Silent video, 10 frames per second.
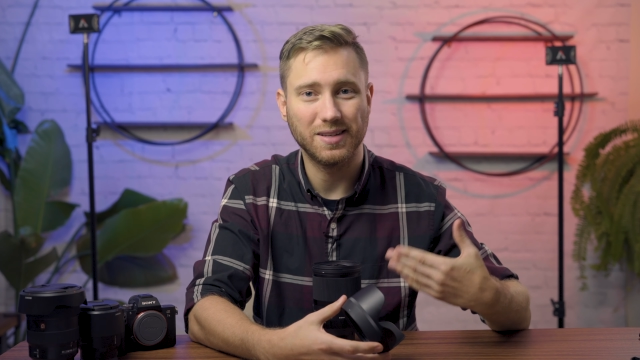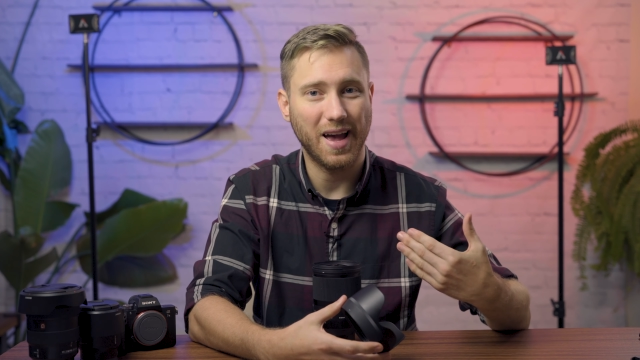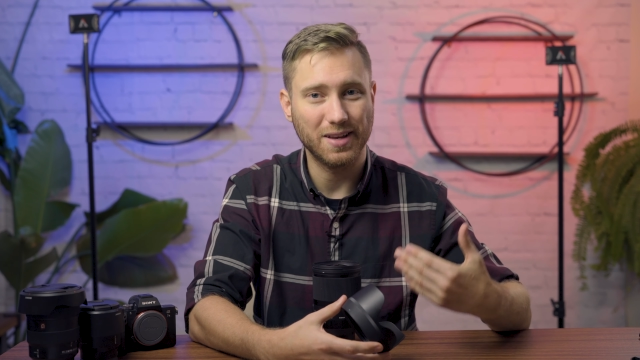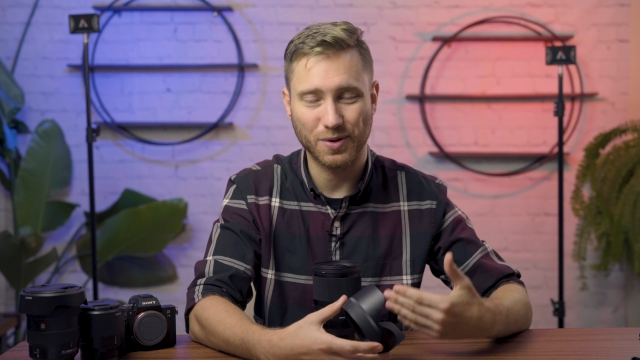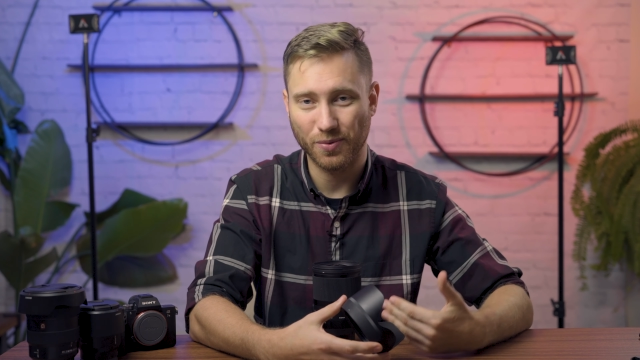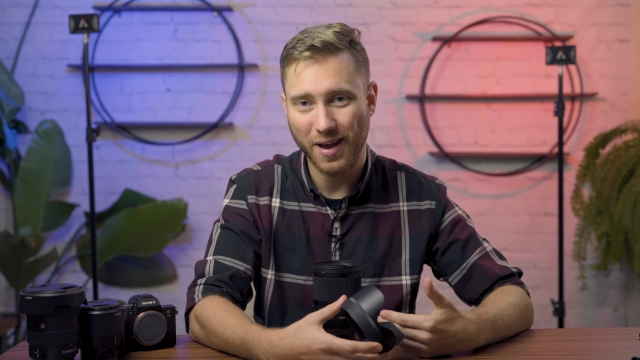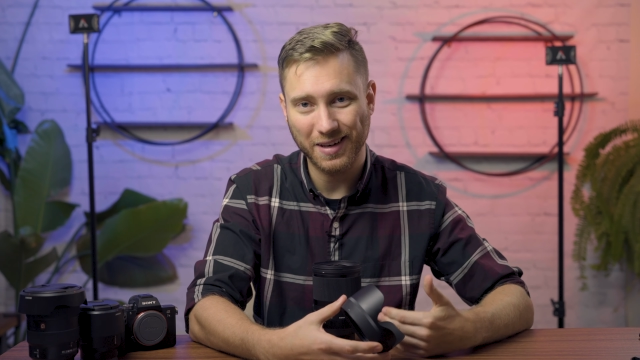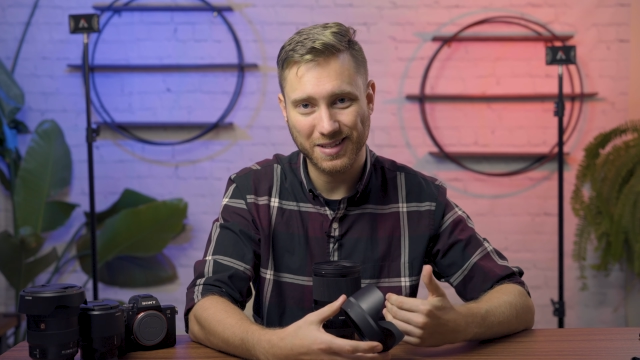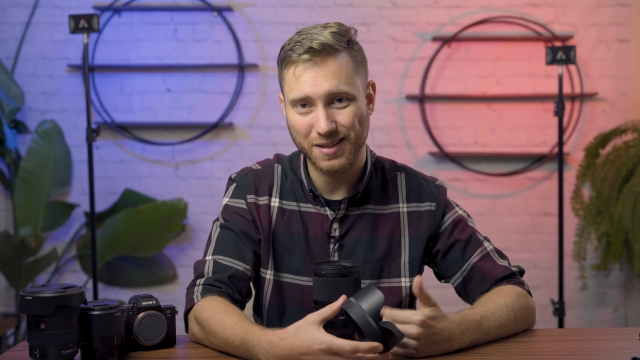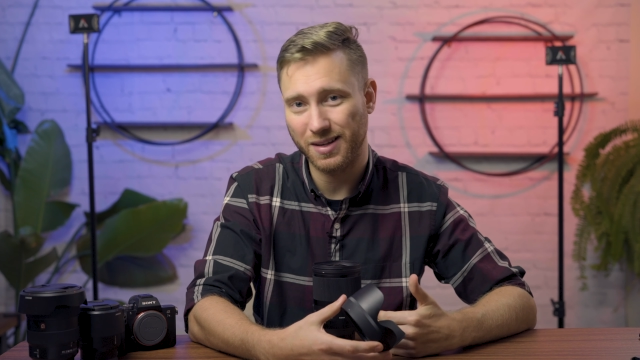it hasn't
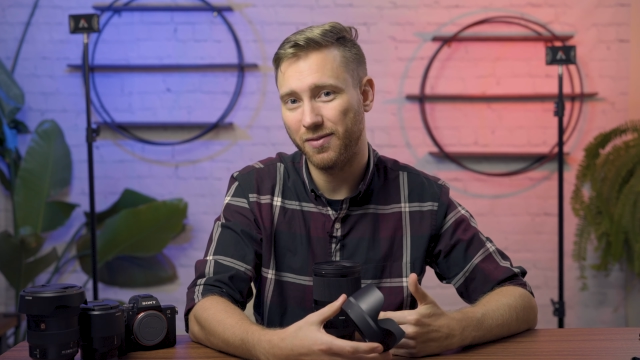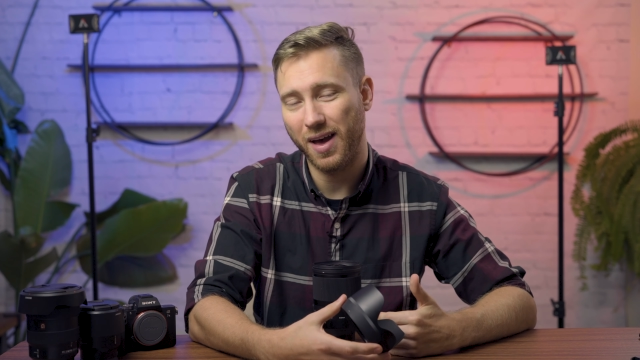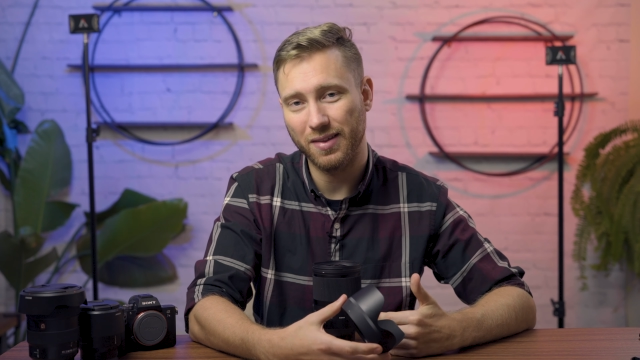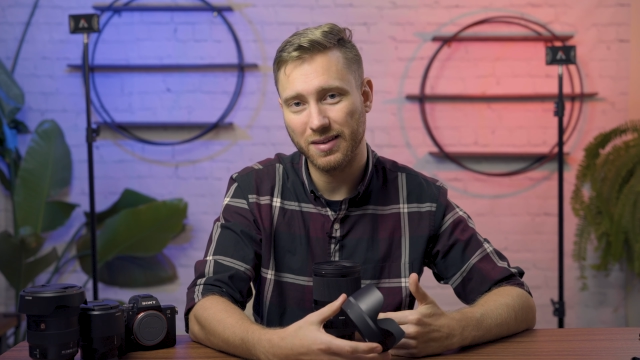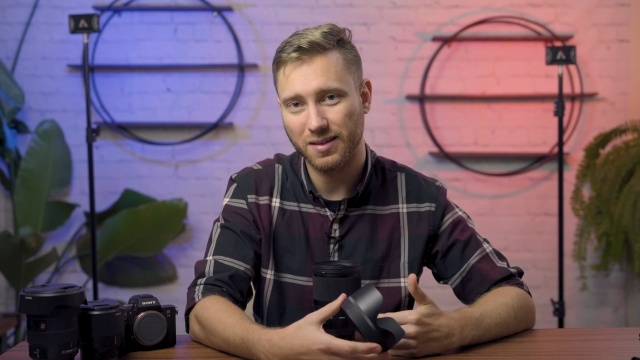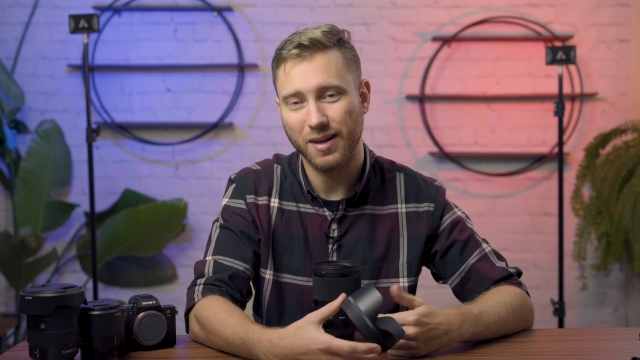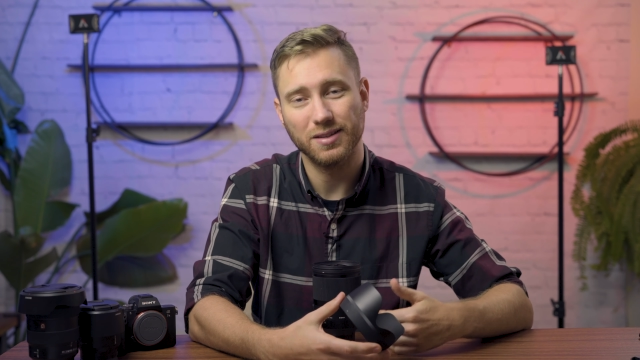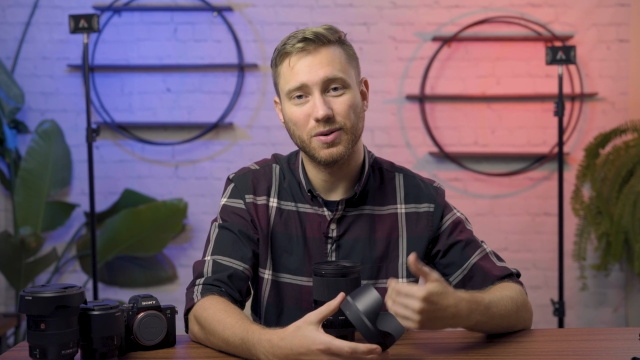rained since I've had this lens,